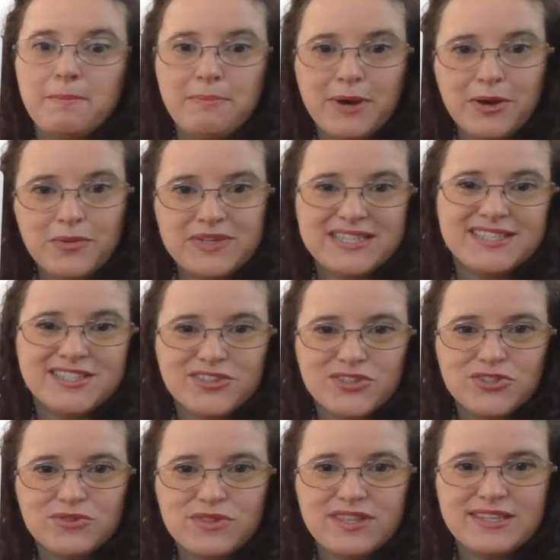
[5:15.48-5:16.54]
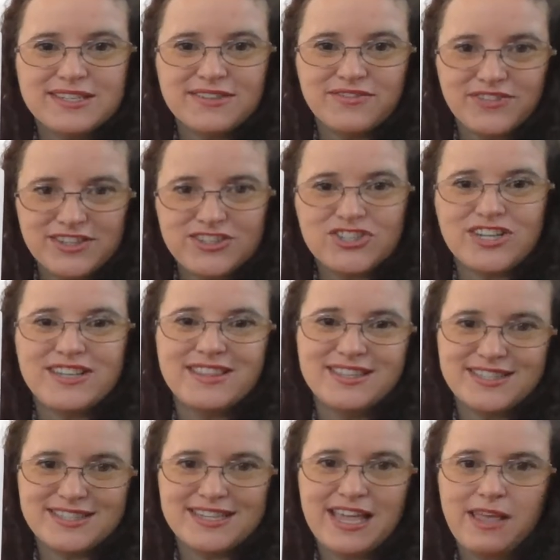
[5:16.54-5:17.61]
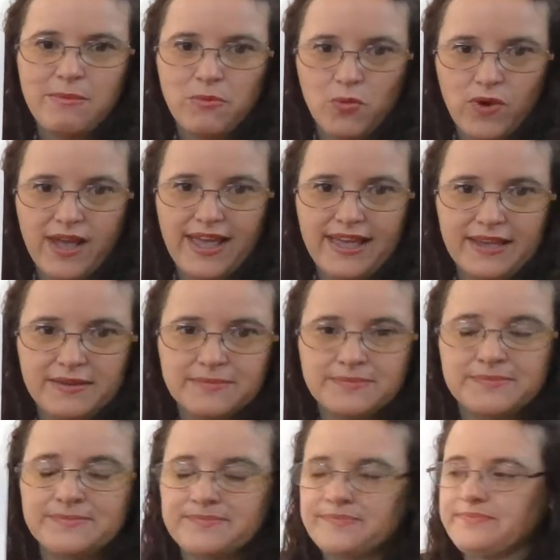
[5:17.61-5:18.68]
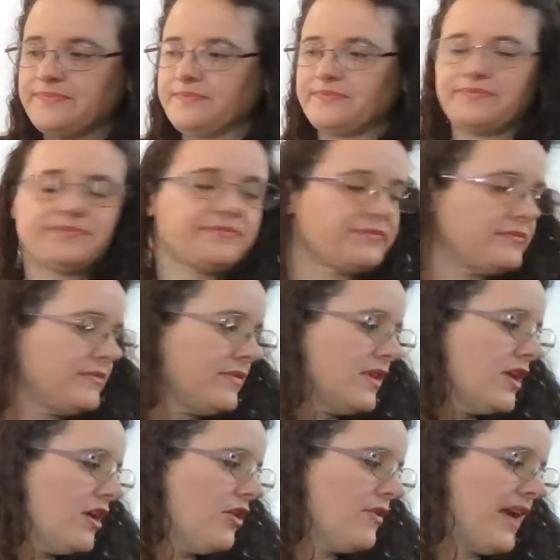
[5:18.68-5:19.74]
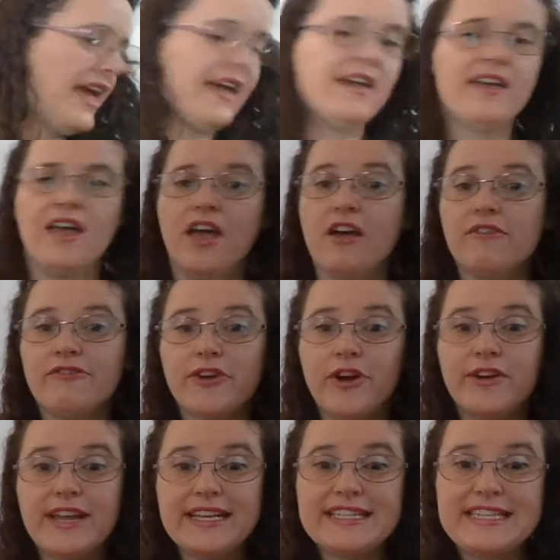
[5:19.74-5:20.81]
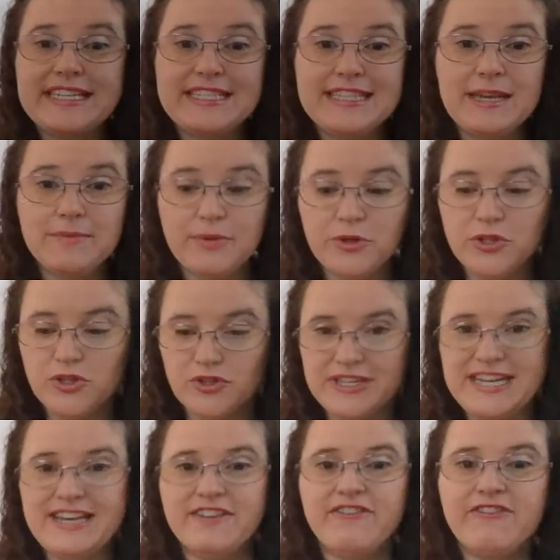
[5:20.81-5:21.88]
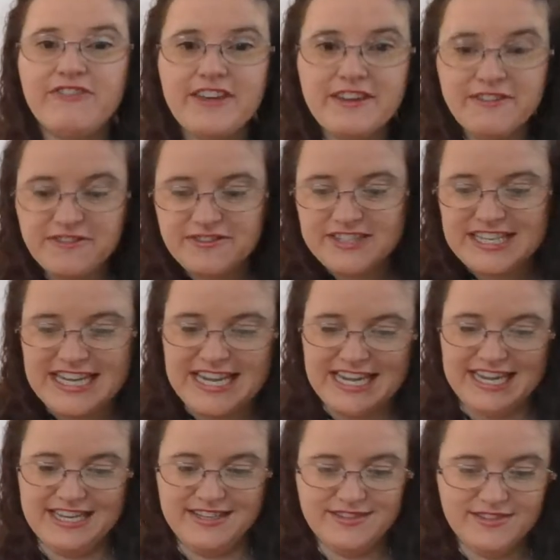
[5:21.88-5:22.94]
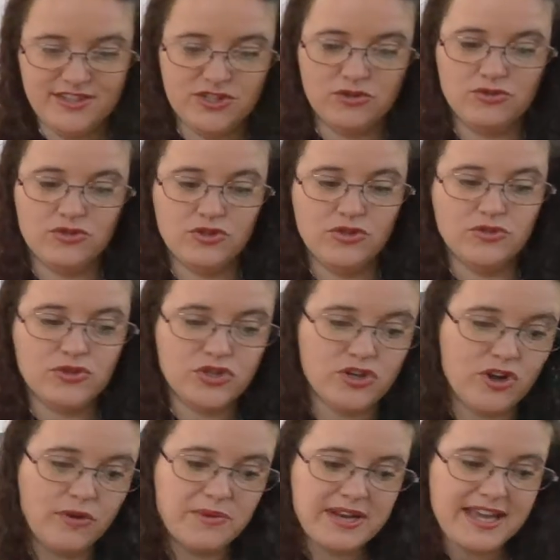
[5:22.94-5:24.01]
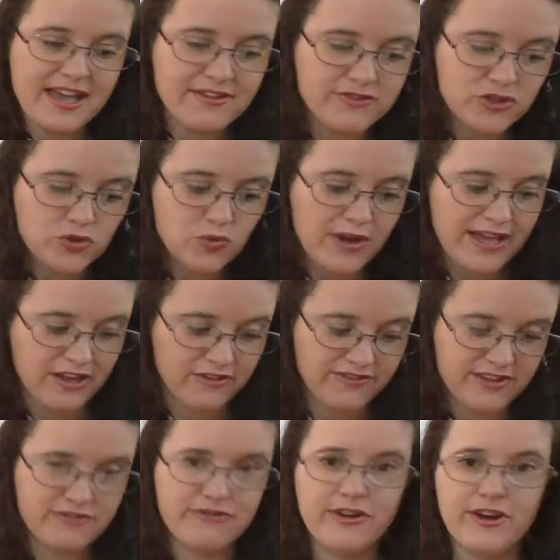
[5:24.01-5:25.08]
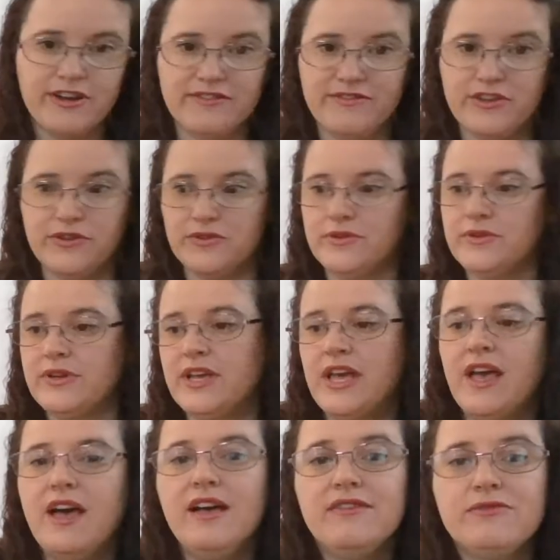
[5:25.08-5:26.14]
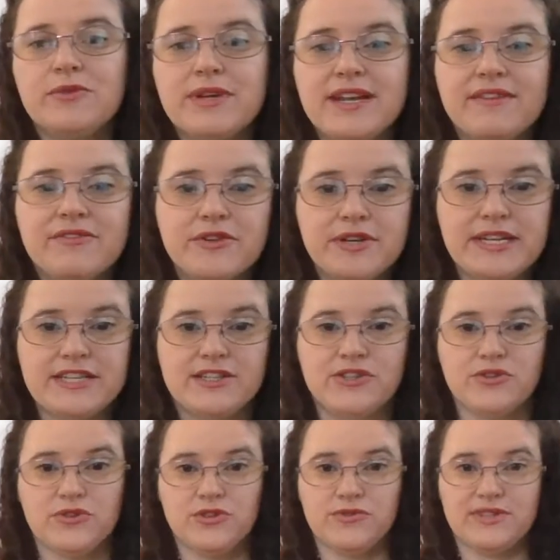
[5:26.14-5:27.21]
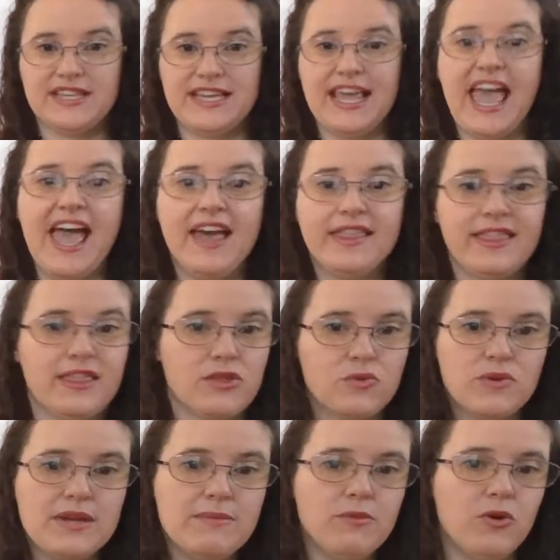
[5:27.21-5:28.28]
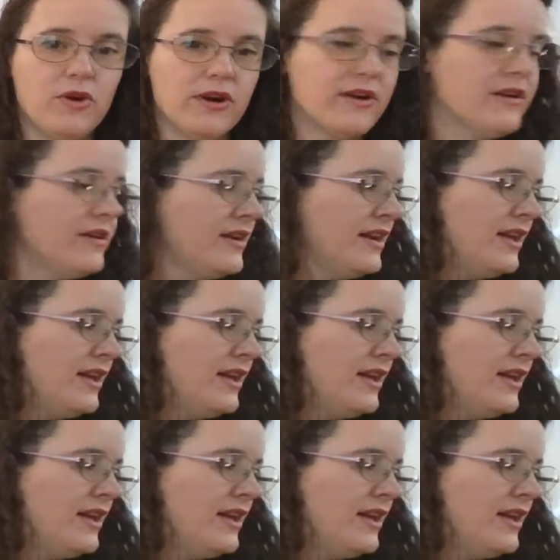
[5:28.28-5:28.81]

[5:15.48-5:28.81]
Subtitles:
but we still do the division the same way. Okay, for our next example, you'll need 15. So you should already have 12 in front of you of whatever it is you're using. Add 3 more